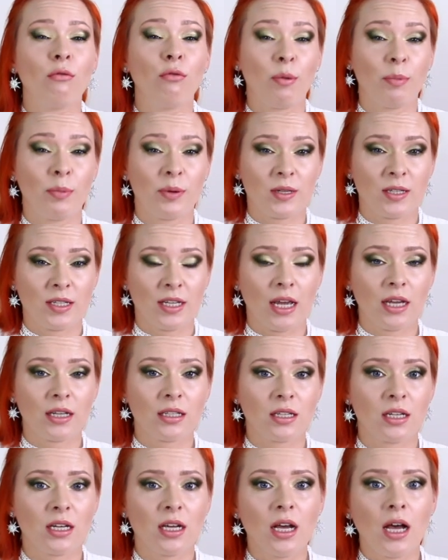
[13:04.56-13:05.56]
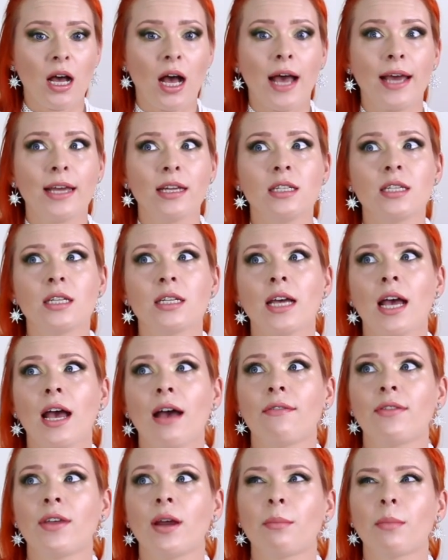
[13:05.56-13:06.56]
represent. I did
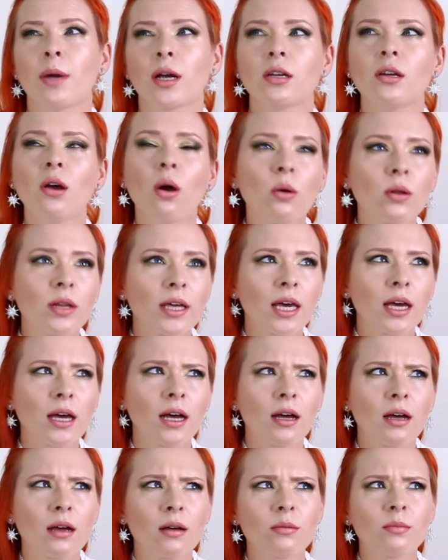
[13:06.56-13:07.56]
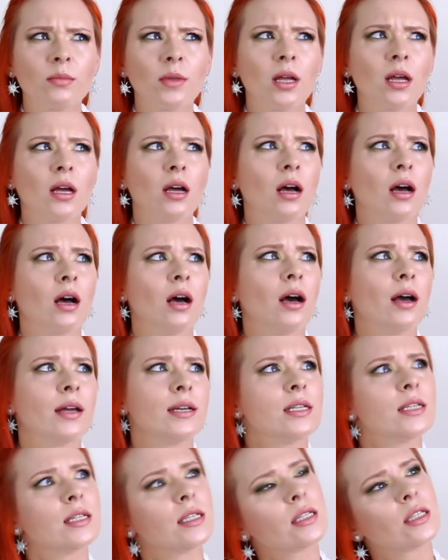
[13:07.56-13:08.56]
have their Magnolia, I
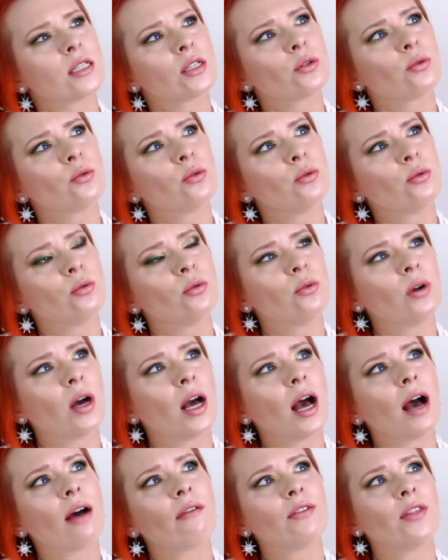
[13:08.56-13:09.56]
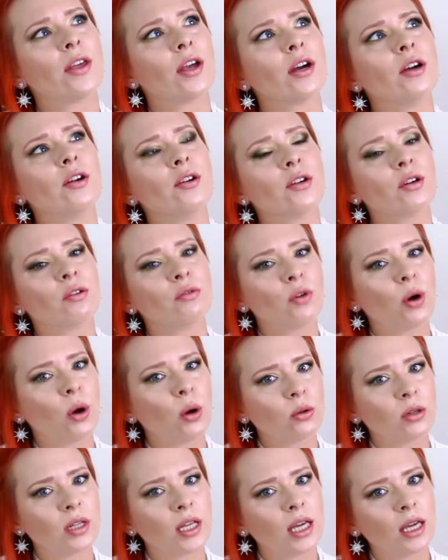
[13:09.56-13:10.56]
do have their
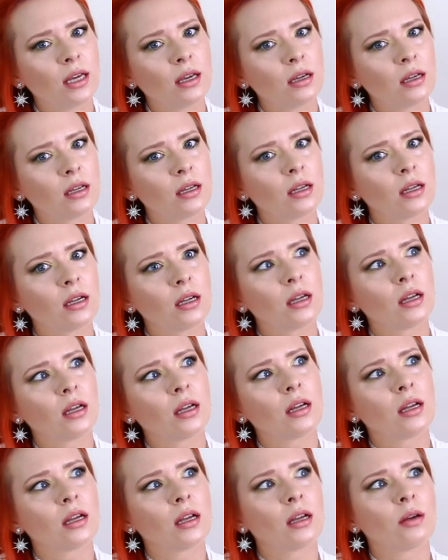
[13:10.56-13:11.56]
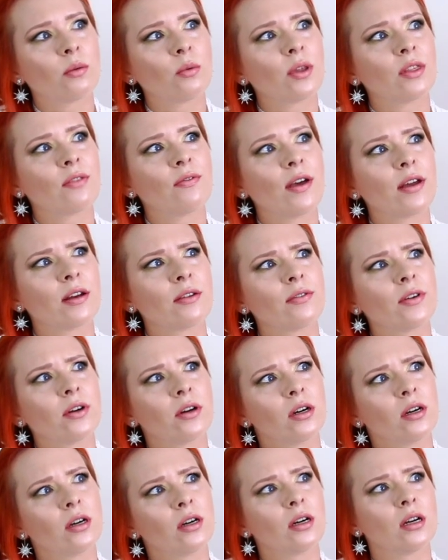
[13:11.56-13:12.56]
Neroli with
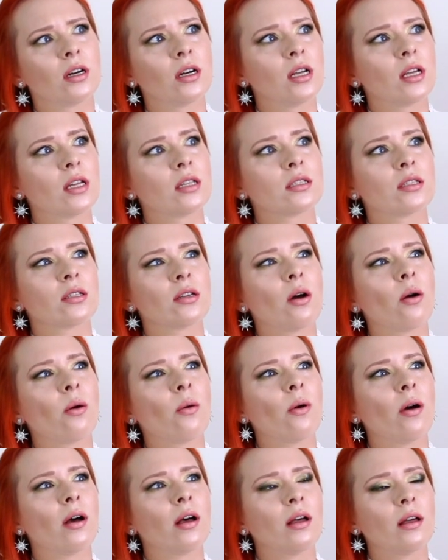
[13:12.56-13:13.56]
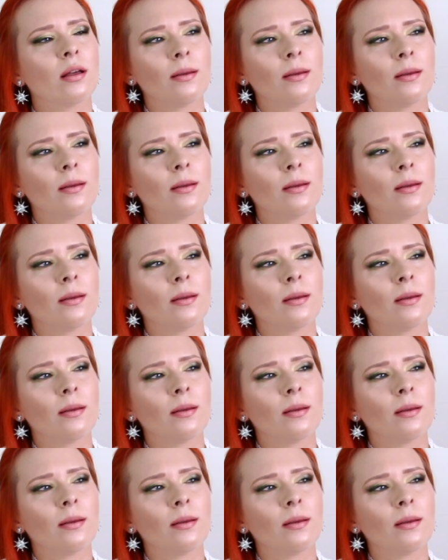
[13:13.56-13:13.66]
vetiver. So